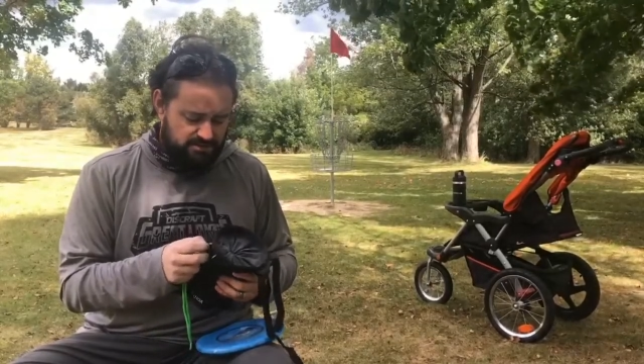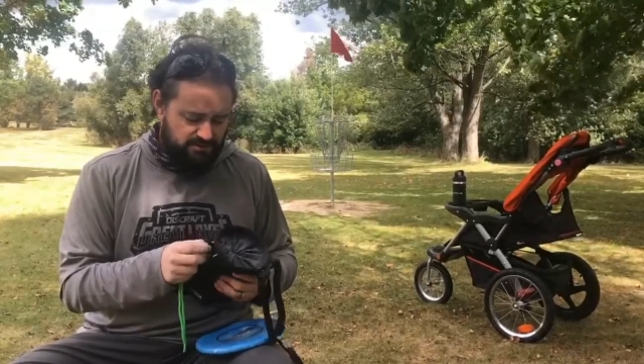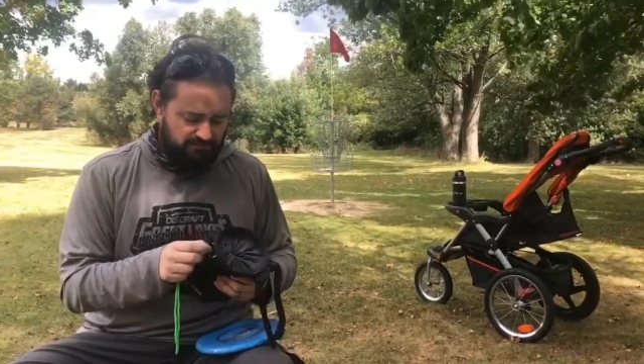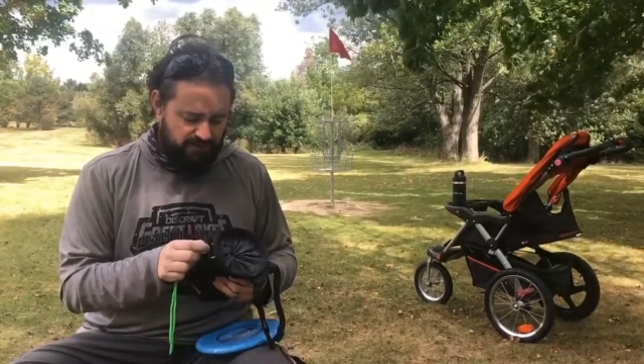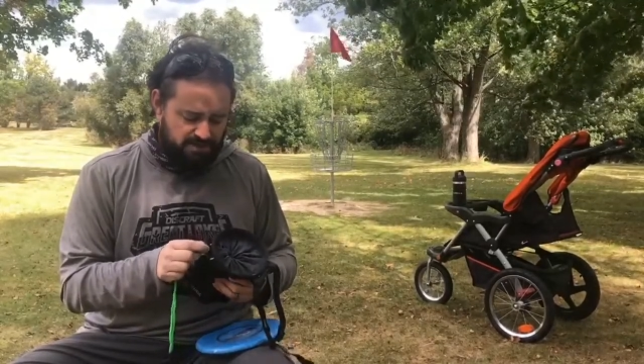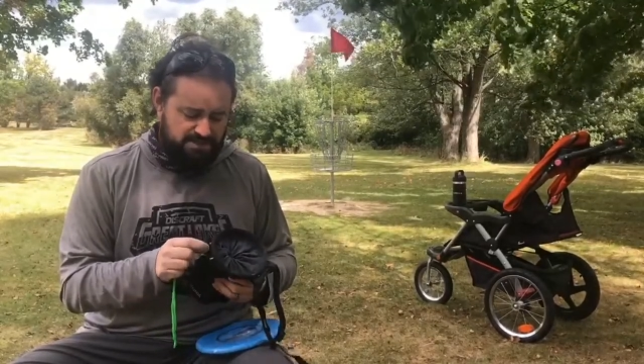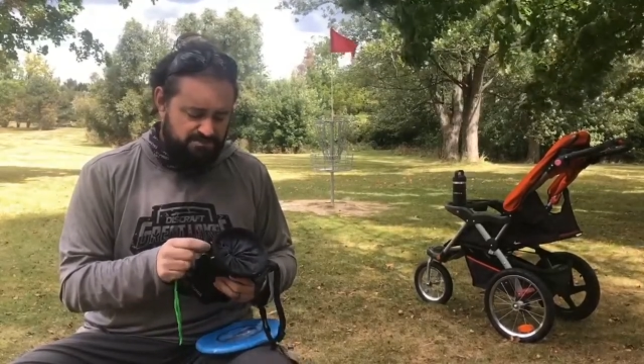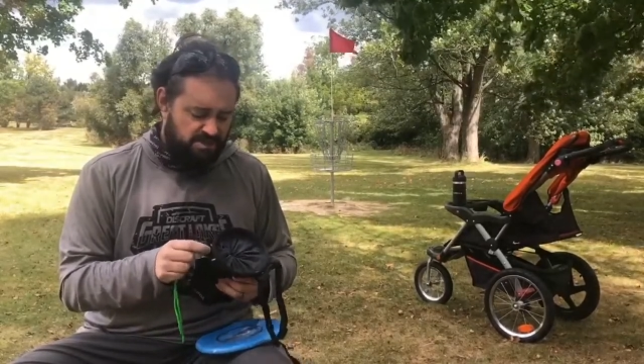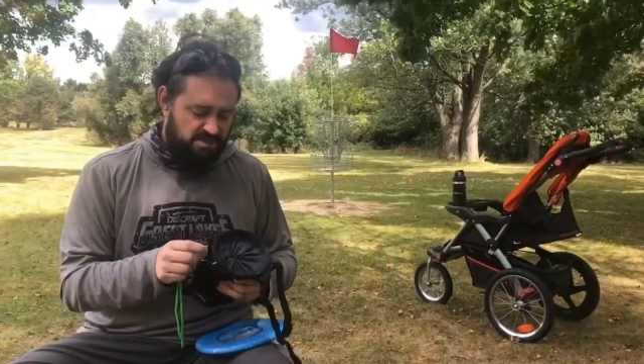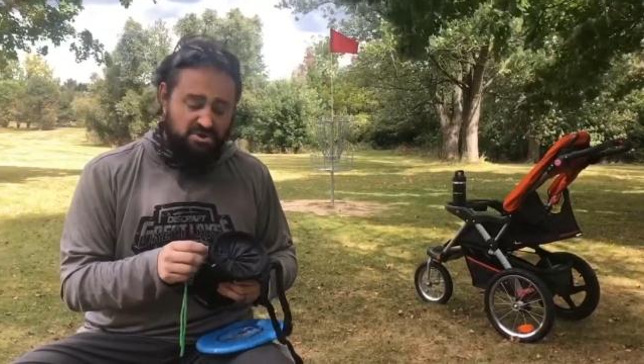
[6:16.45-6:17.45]
So far, it
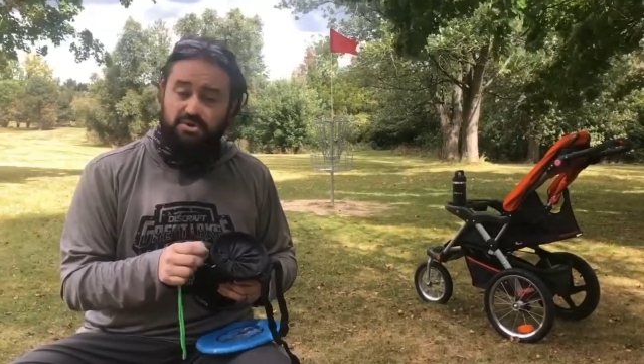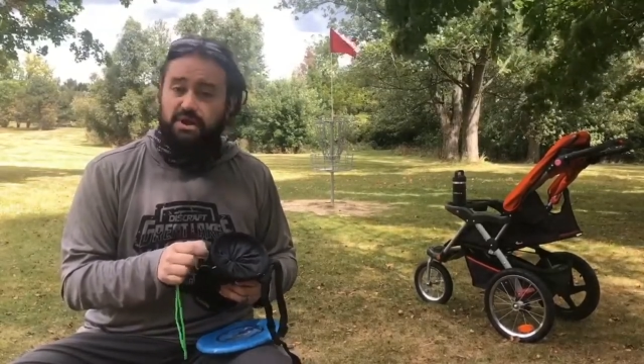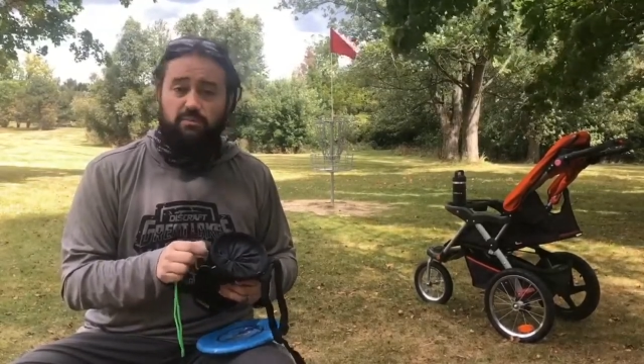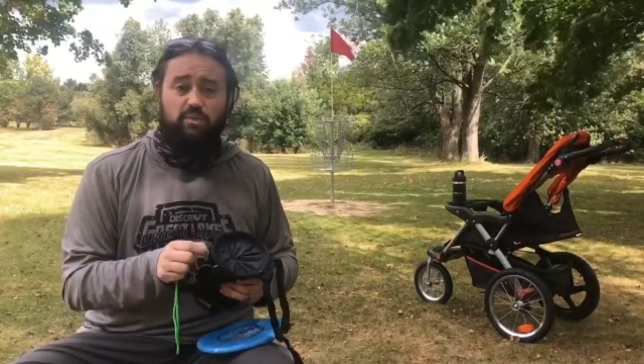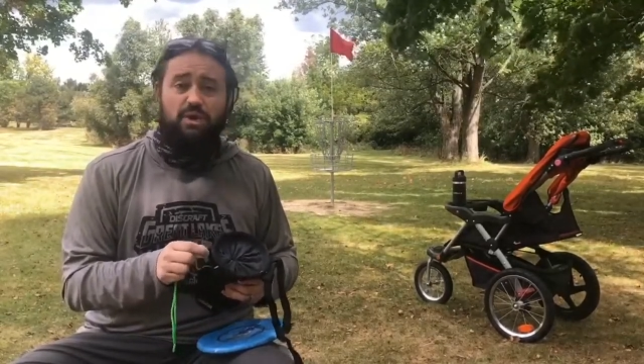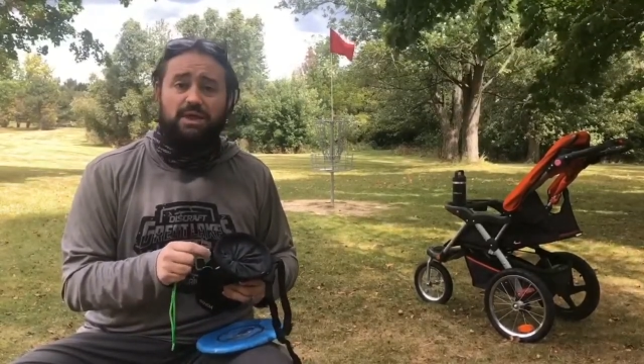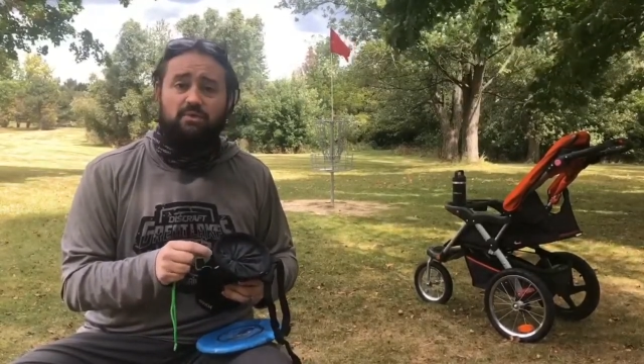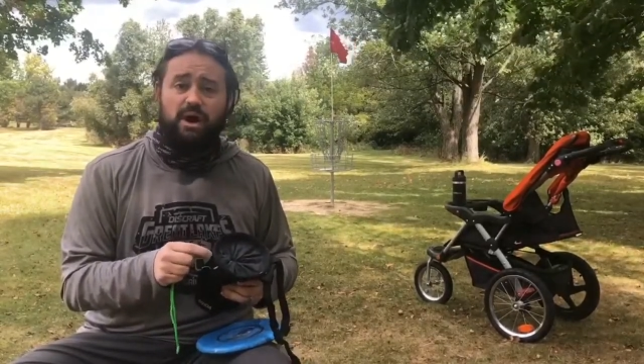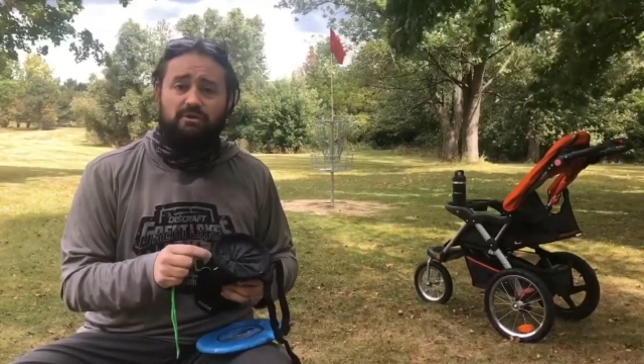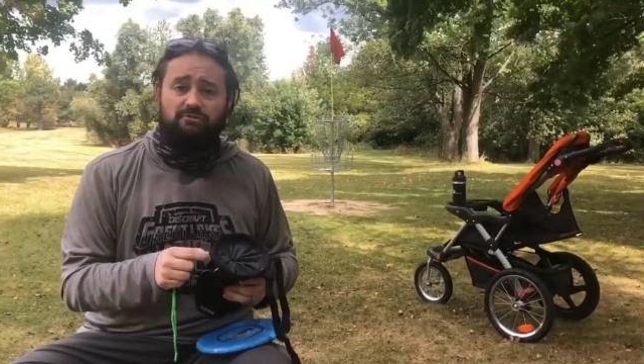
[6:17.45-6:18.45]
seems like it's holding up really
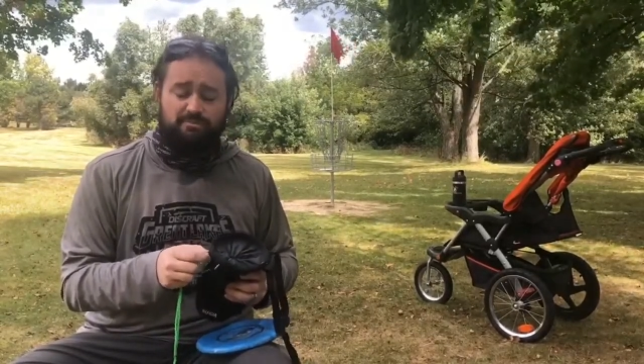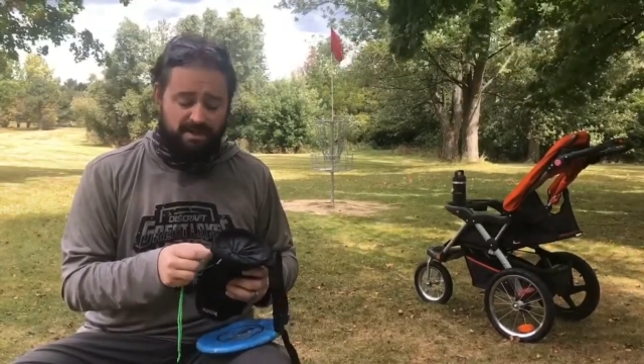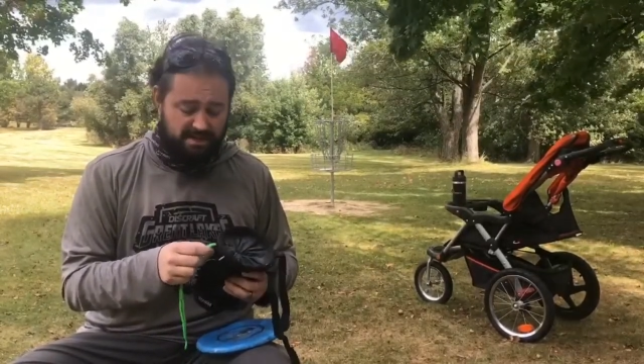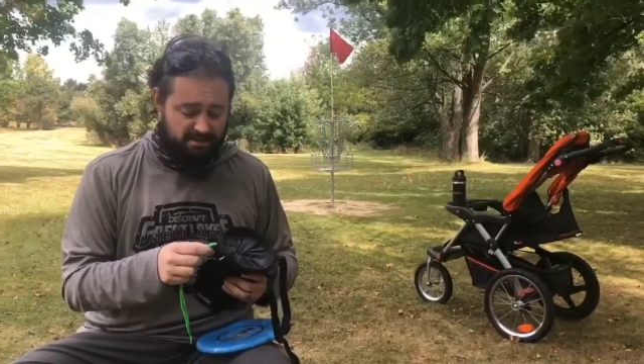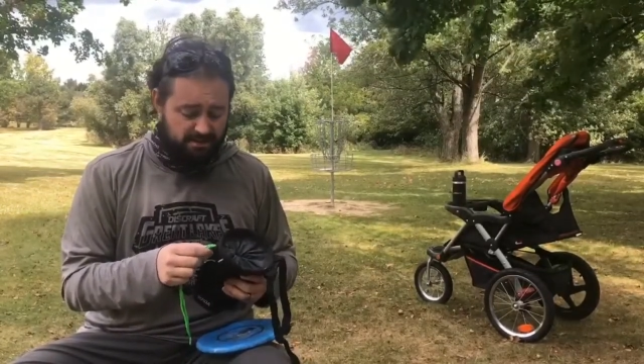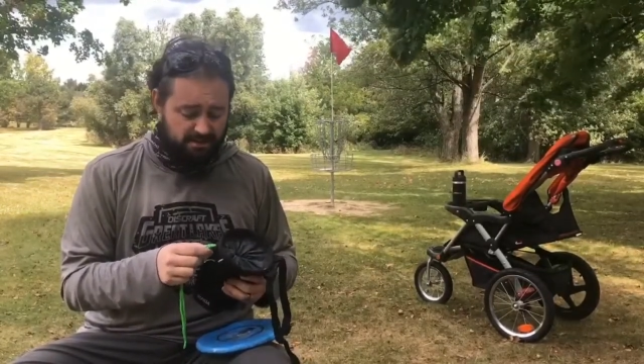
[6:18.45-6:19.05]
well for me.